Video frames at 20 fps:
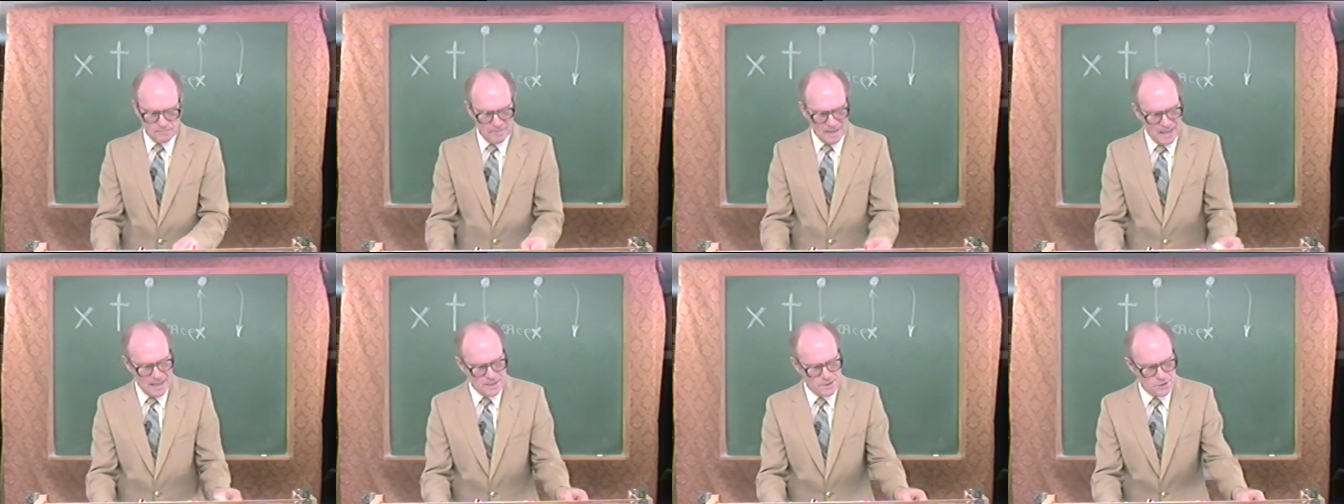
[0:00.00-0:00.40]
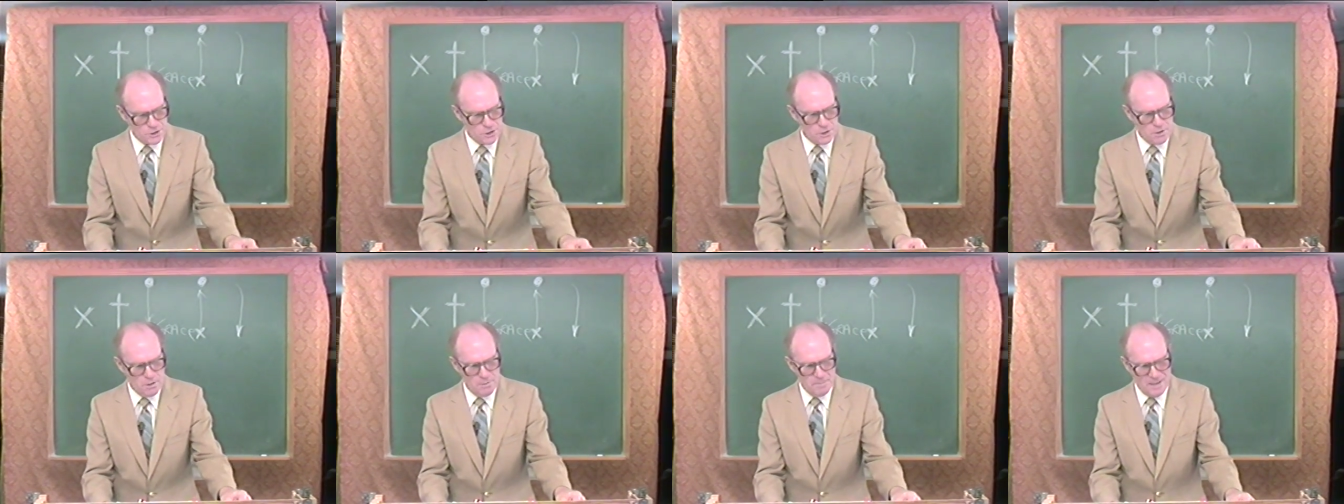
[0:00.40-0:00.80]
in
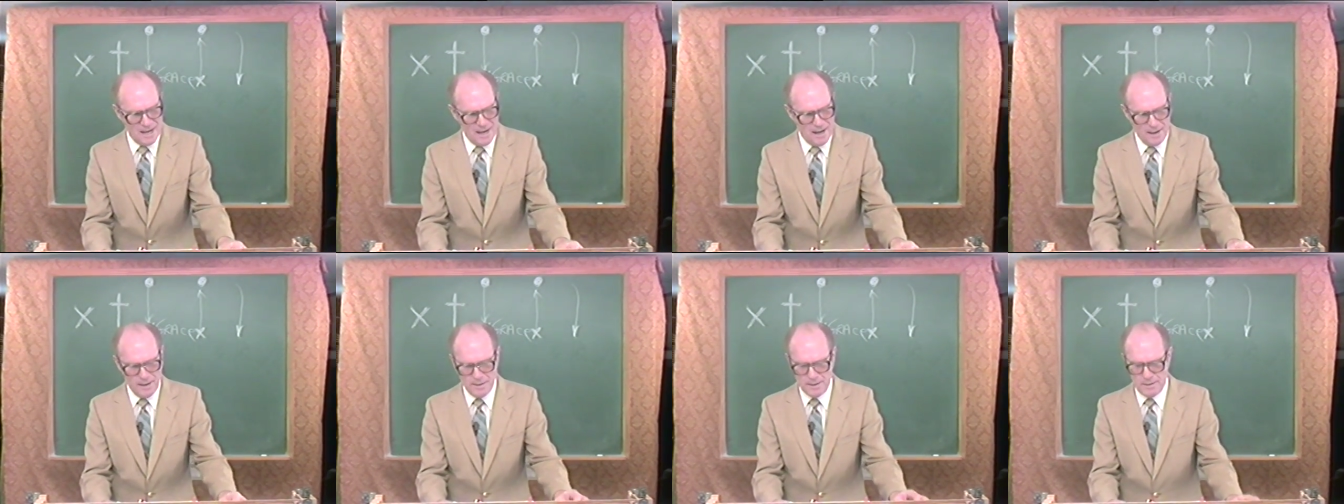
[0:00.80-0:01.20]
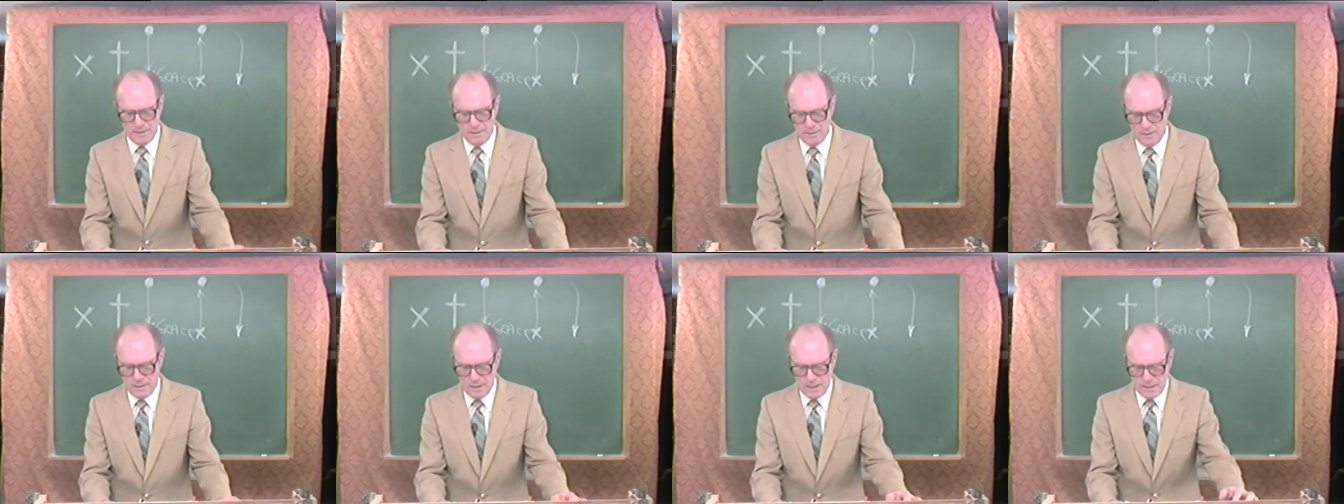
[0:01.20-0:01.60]

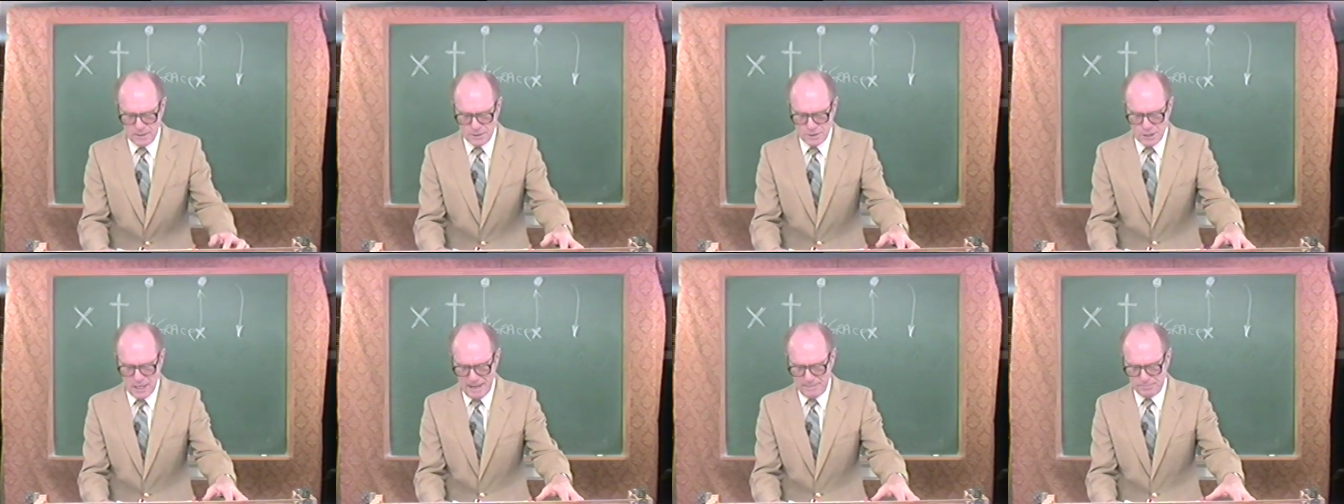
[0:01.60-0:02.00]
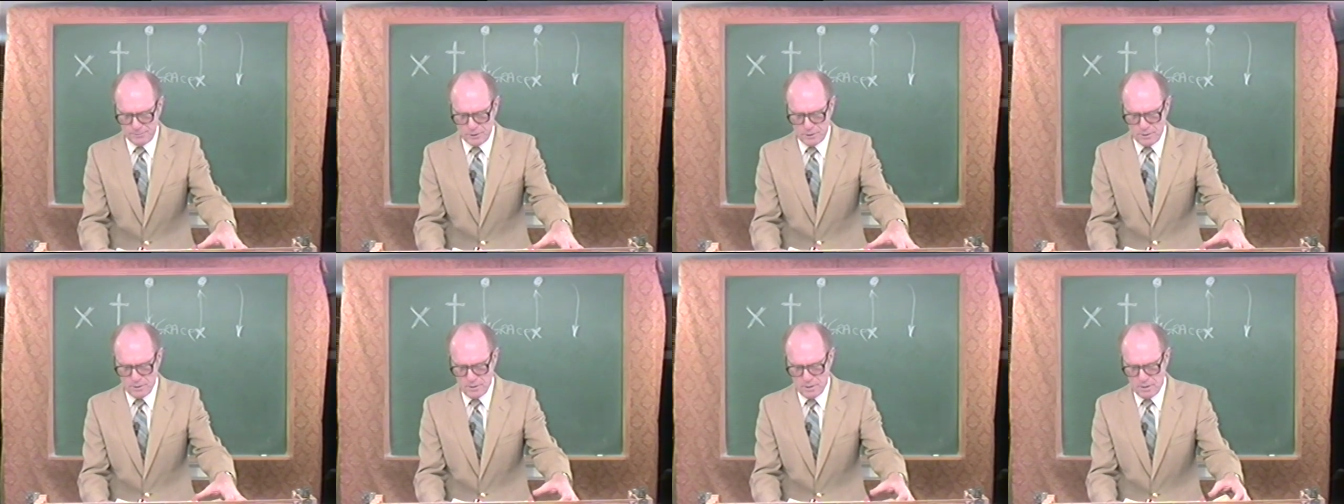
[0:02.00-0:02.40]
Jeremiah
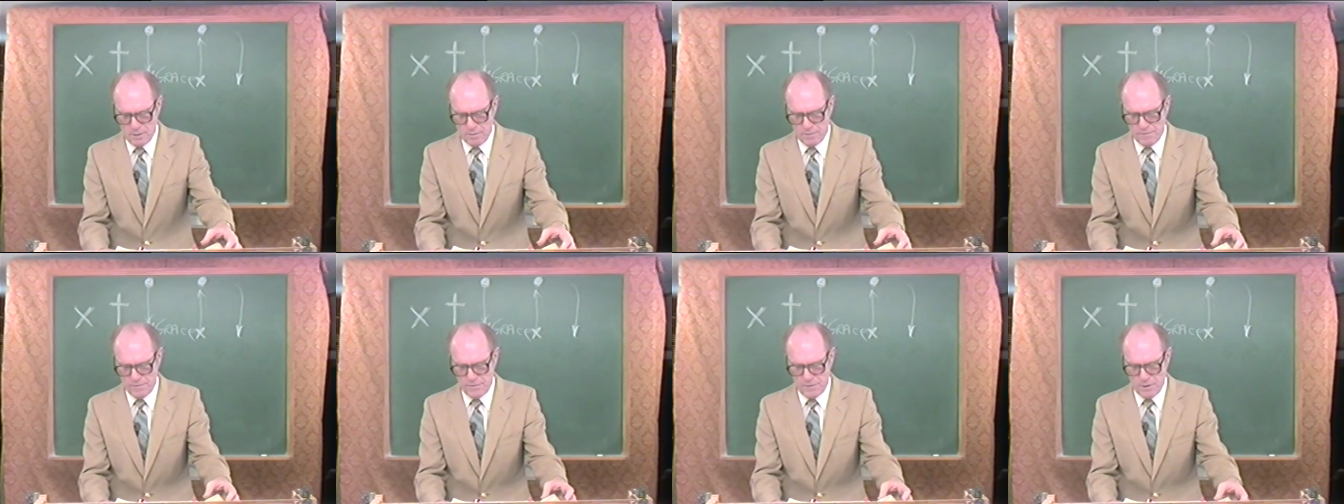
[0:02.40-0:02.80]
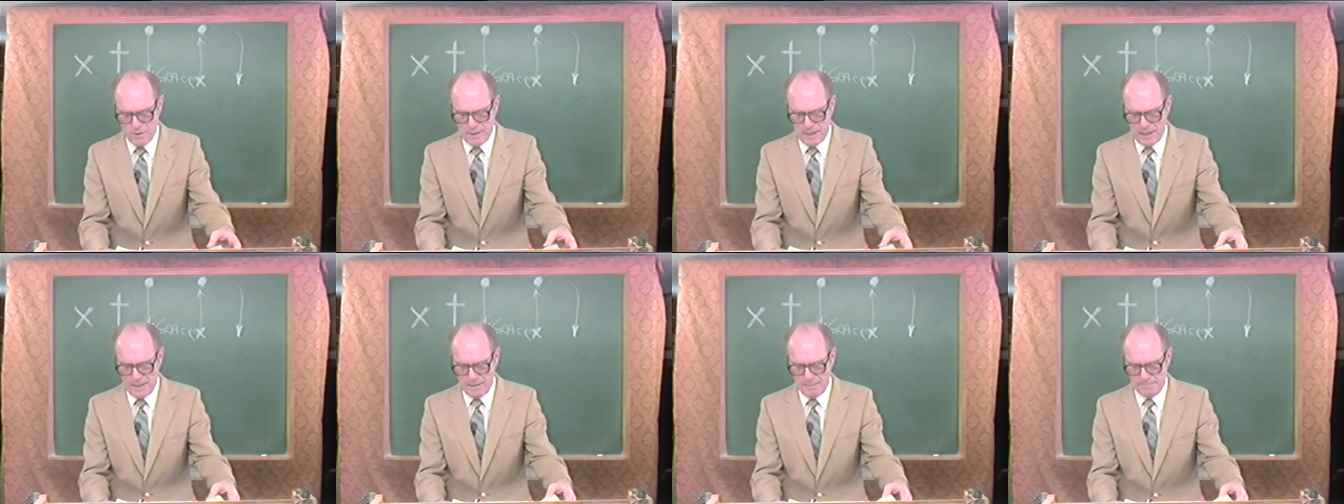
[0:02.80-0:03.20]
chapter
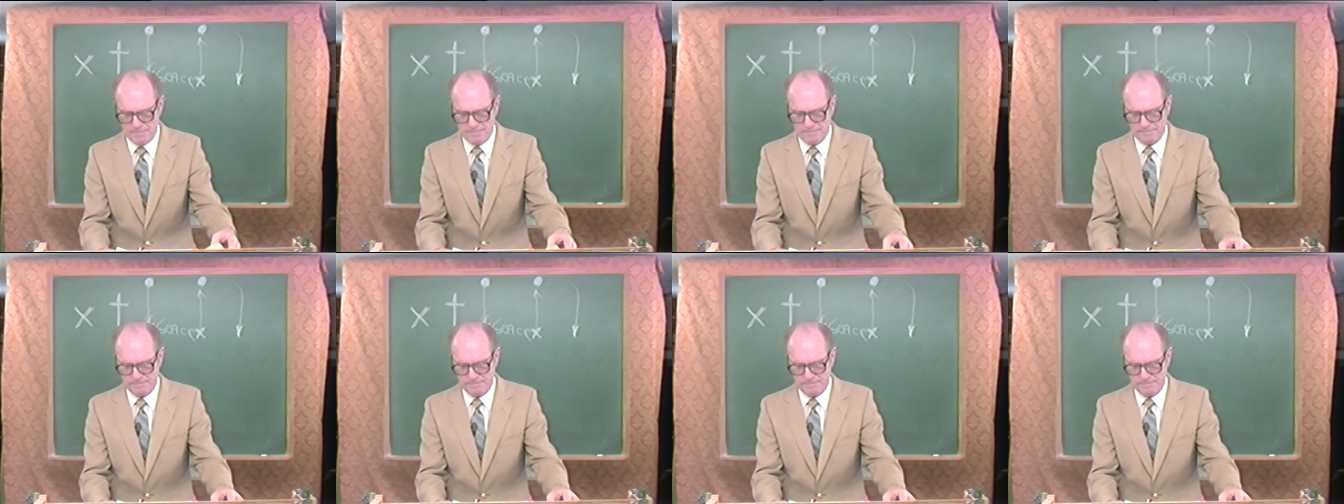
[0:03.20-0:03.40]
30.